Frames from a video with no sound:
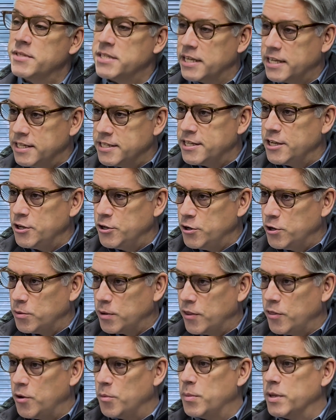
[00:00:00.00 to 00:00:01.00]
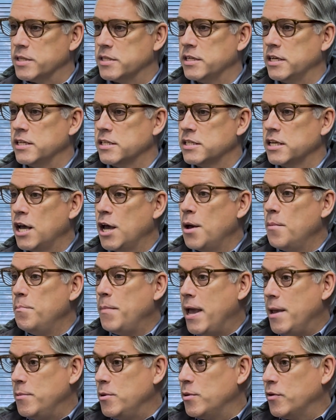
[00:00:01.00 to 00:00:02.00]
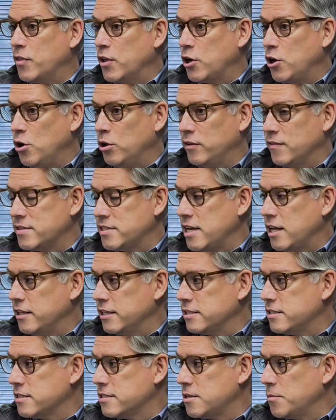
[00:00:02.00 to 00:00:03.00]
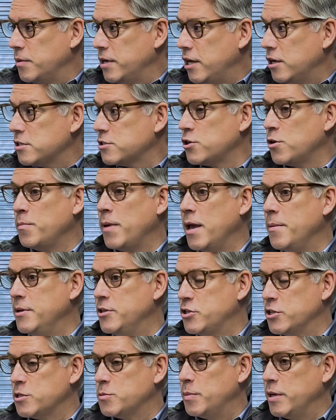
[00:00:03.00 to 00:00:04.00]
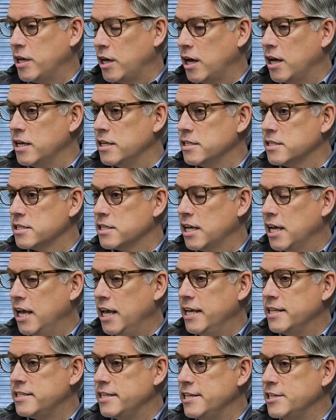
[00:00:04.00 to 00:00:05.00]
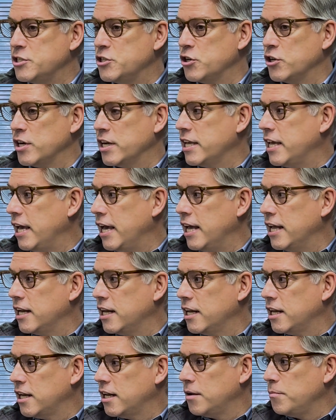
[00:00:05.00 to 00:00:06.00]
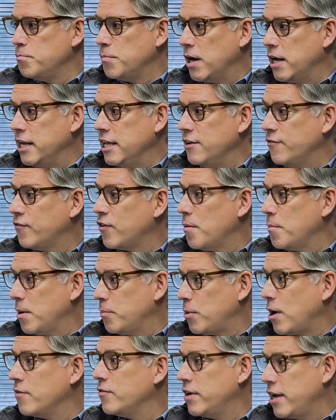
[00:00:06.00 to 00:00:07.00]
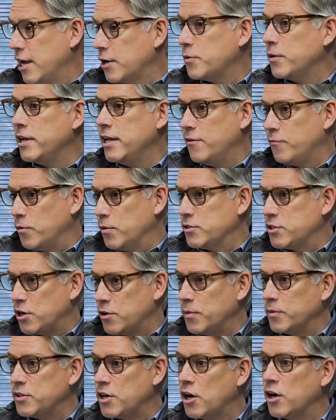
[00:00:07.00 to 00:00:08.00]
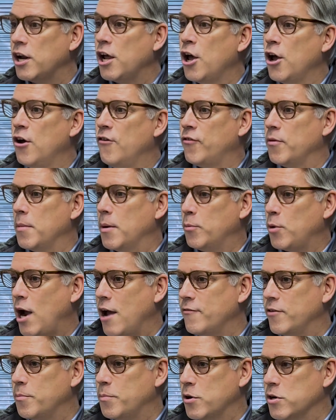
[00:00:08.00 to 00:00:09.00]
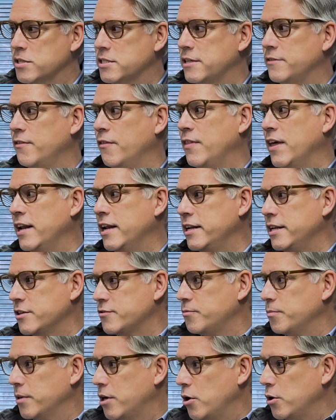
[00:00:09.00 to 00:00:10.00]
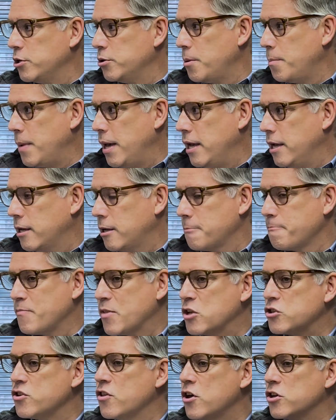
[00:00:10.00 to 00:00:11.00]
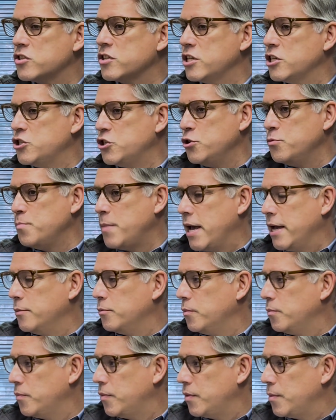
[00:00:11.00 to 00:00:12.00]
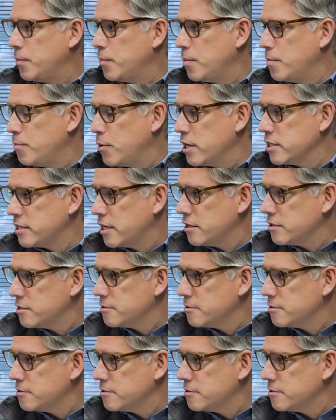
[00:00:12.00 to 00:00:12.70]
to continue to run their business, maybe with the goal of selling to someone else, or maybe just because it's easier to get money from a private equity of a return from a private person than it is from going to a bank. Yeah. So those are the two main breakdowns.